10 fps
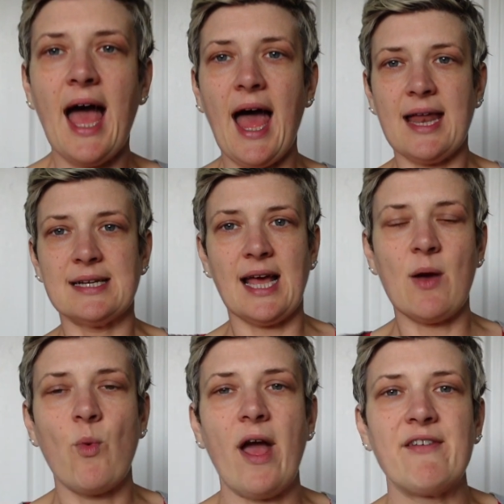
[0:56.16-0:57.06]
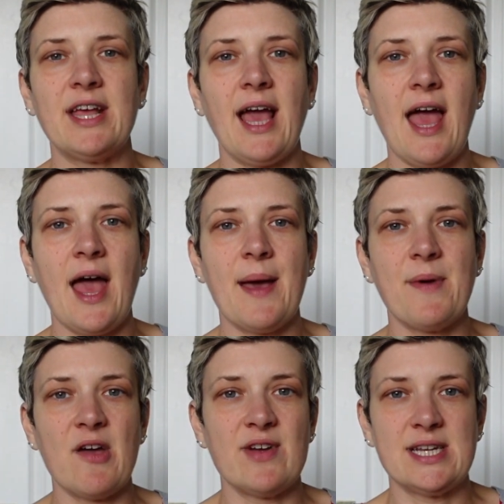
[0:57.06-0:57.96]
and I'm wearing a
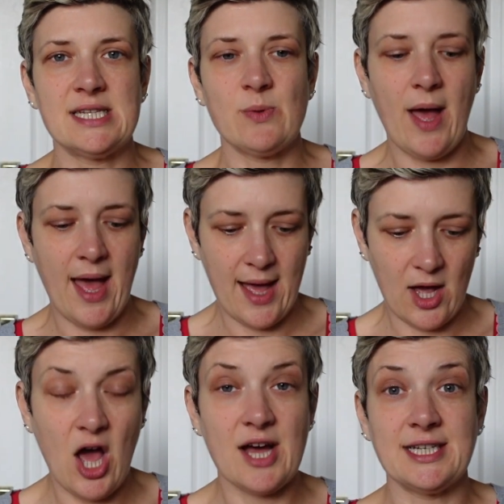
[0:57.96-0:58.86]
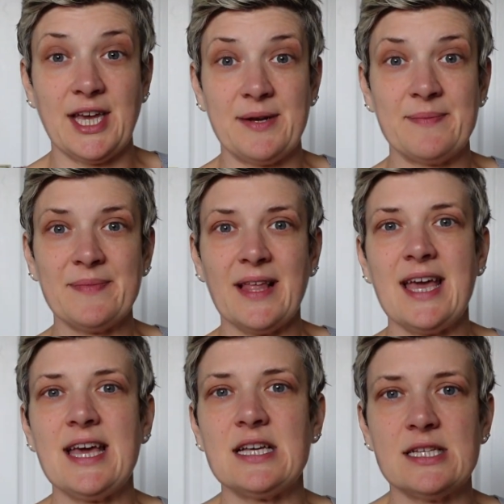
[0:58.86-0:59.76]
ready to wear cardigan.
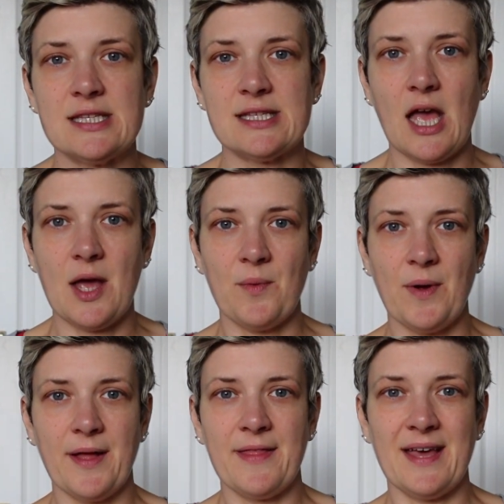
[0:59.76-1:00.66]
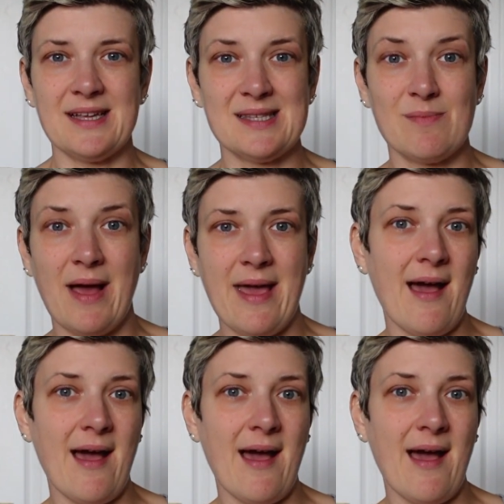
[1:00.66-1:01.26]
So that's my